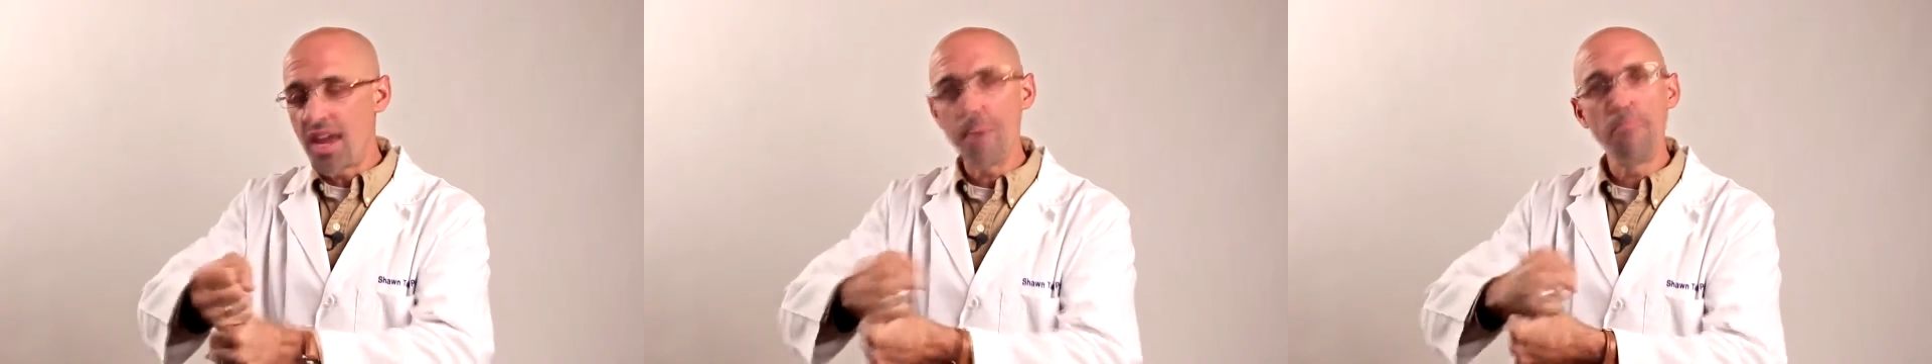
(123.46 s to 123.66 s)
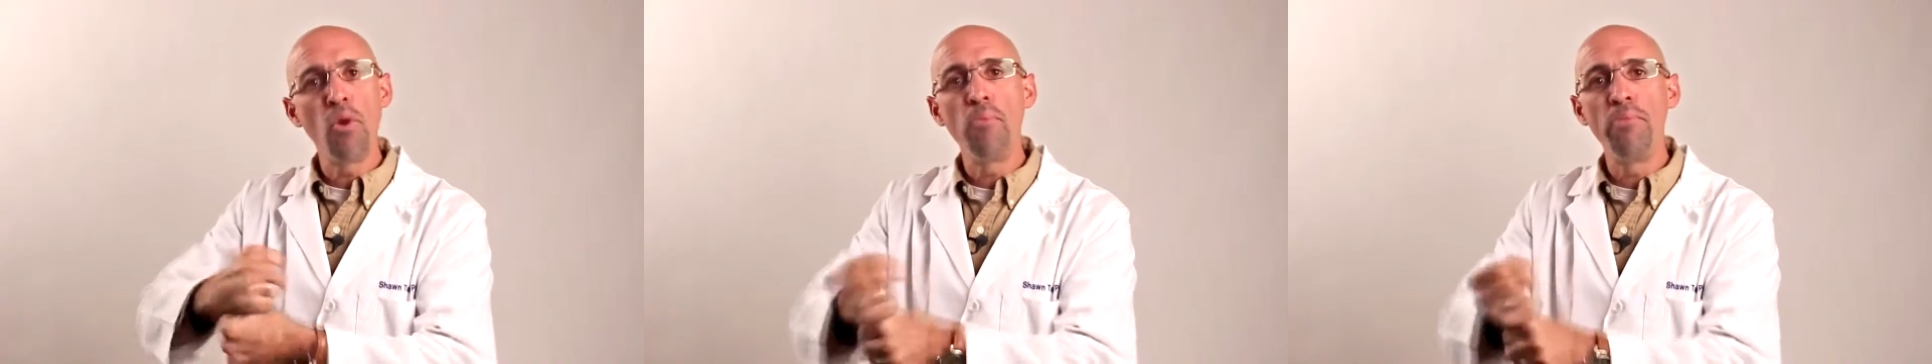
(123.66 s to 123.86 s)
you
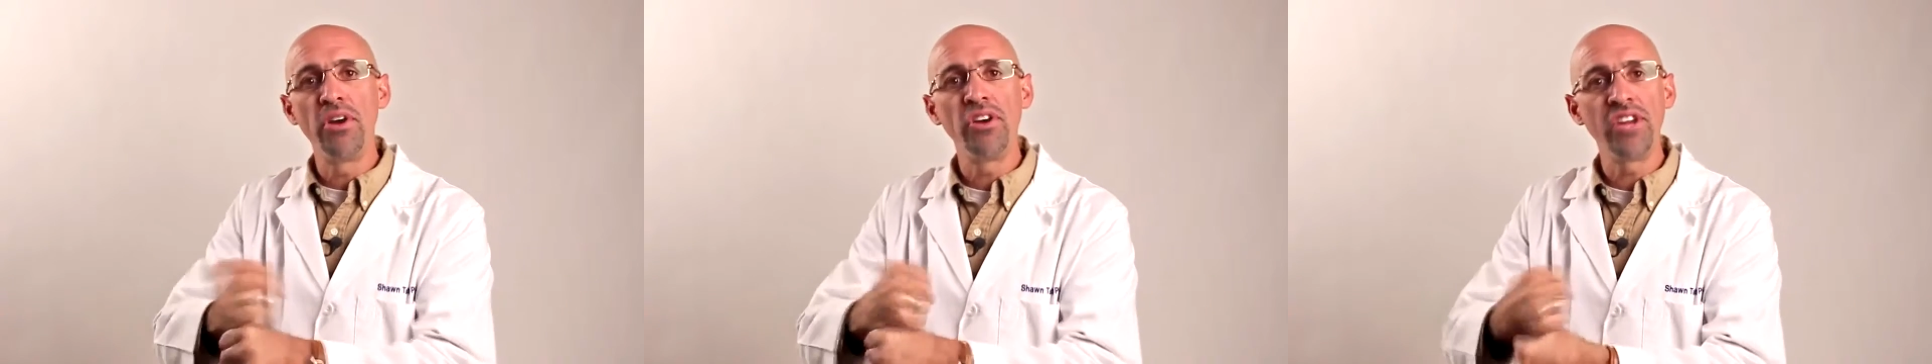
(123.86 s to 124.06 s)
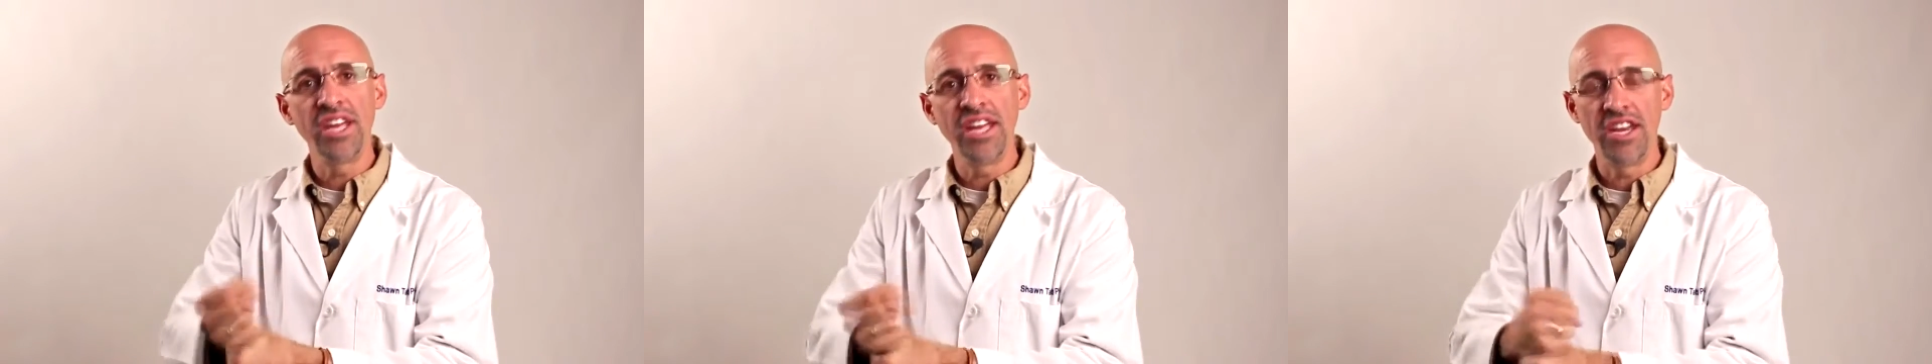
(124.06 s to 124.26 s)
can get
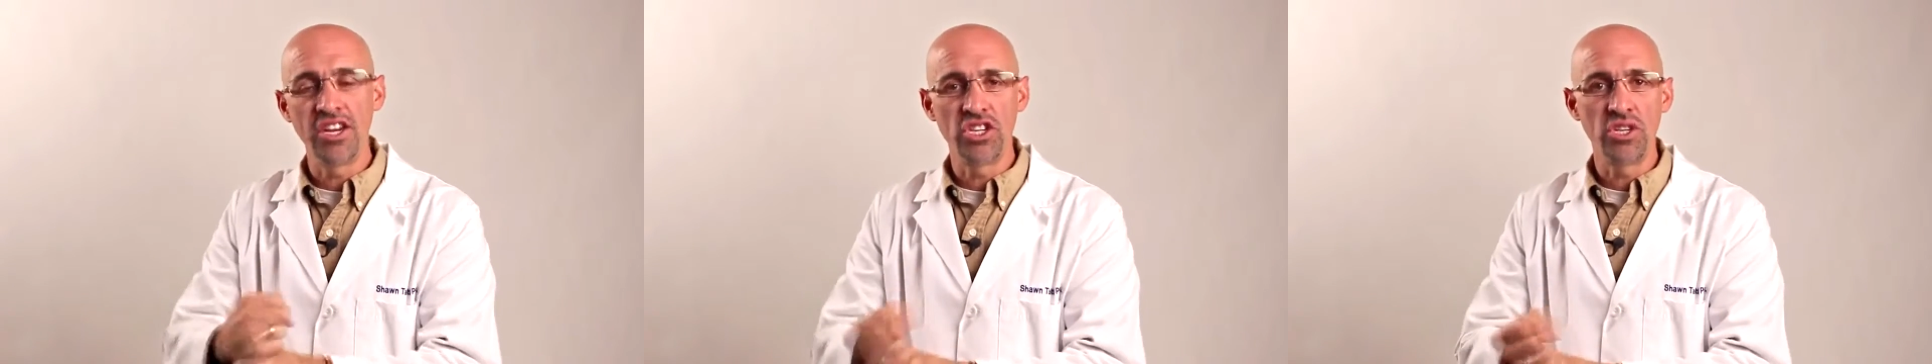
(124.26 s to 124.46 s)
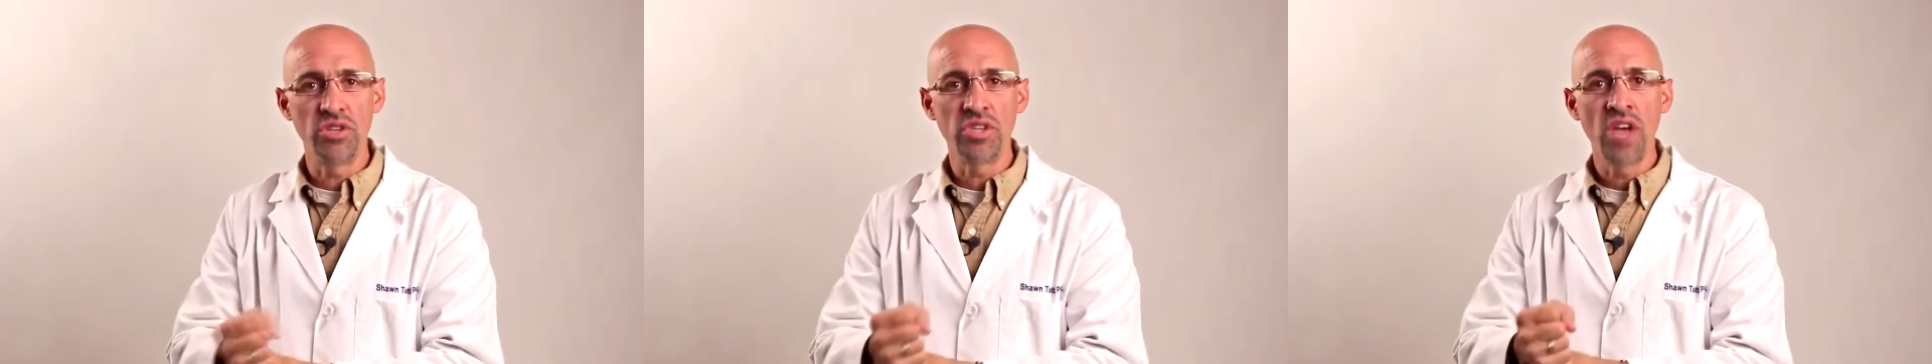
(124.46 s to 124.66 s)
mobility
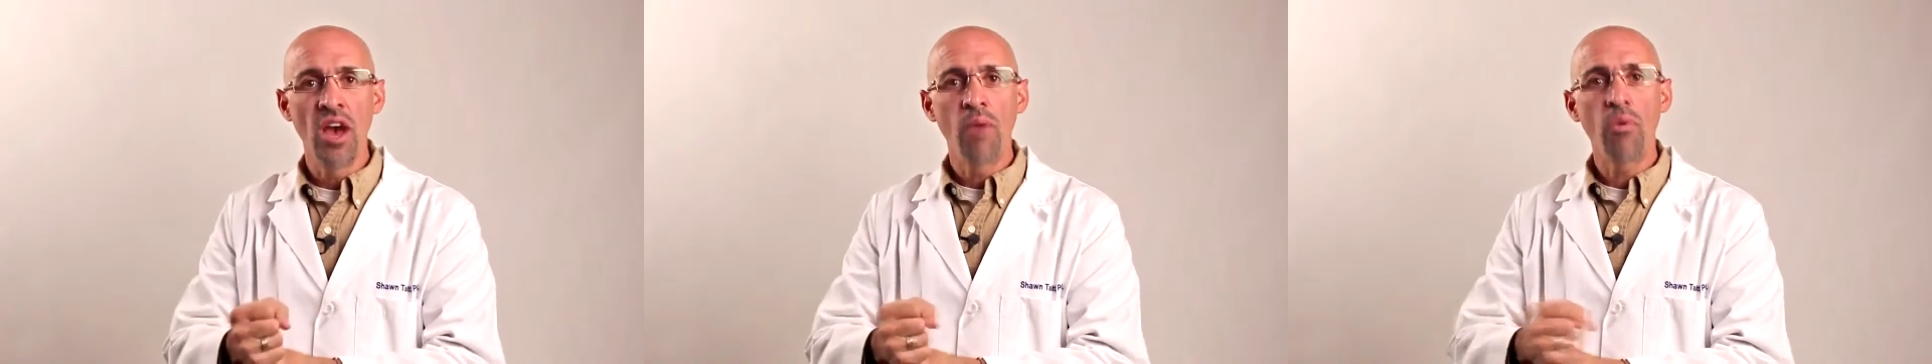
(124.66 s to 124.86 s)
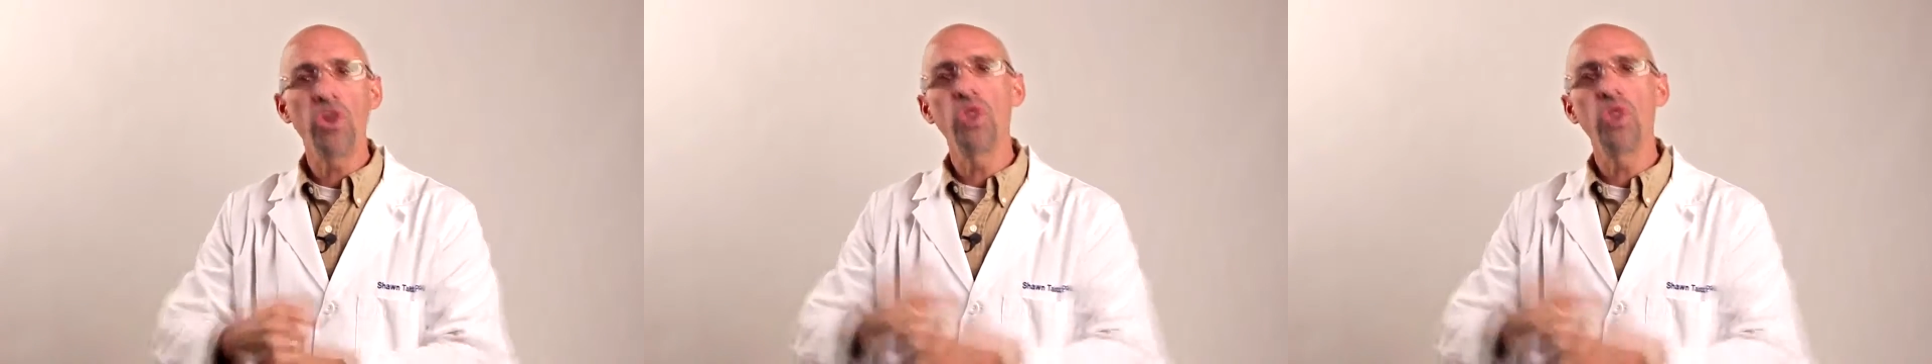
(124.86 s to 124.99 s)
issues